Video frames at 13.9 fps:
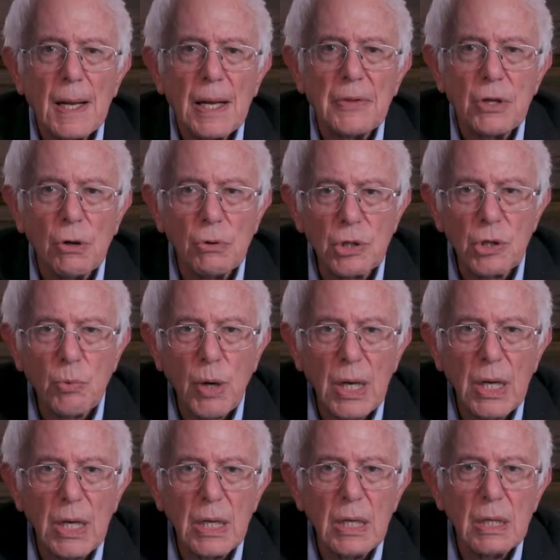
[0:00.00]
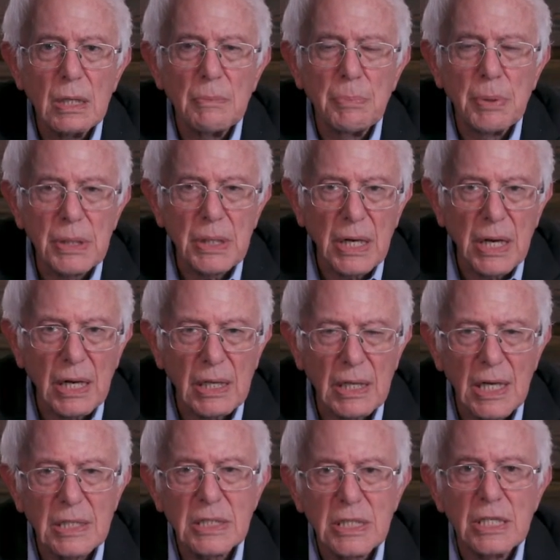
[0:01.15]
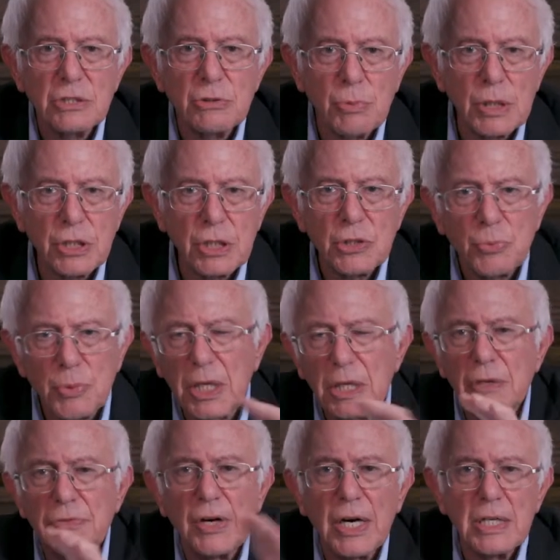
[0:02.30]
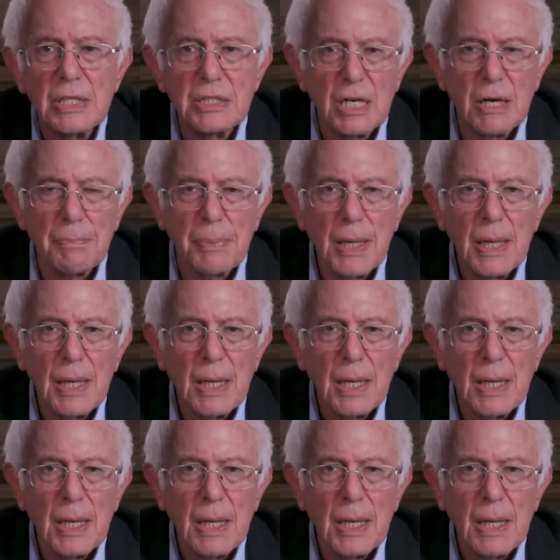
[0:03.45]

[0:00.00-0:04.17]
And the only way the billionaire class gets richer is when they divide us up.